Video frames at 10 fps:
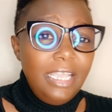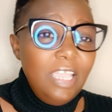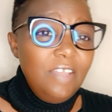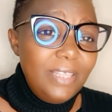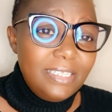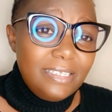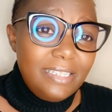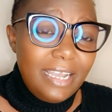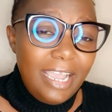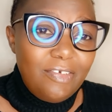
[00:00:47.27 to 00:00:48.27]
If this is
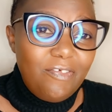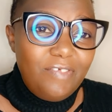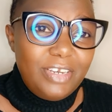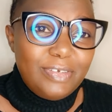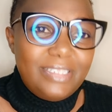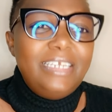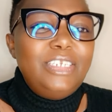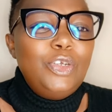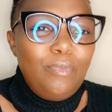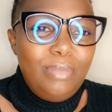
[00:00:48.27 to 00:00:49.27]
the kind of videos
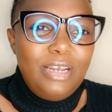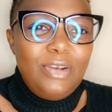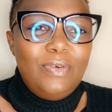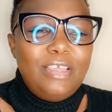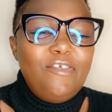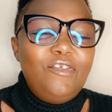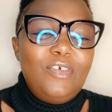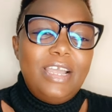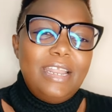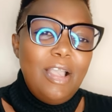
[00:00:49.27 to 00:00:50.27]
that you've been looking
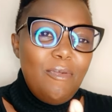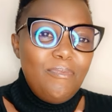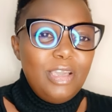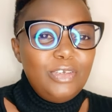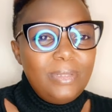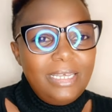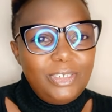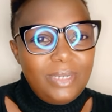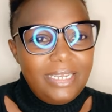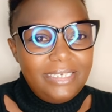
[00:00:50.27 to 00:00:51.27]
forward, make sure
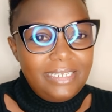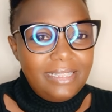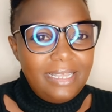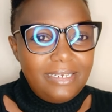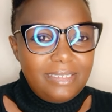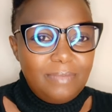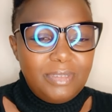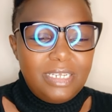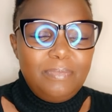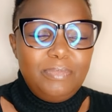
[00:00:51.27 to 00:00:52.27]
that you're hitting that
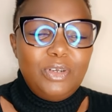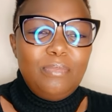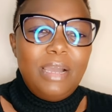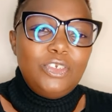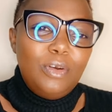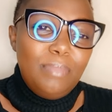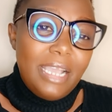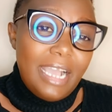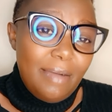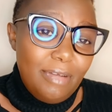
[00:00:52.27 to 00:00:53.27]
subscription button,
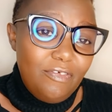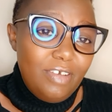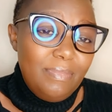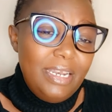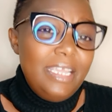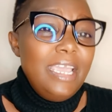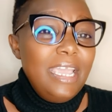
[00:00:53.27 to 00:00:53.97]
become a family.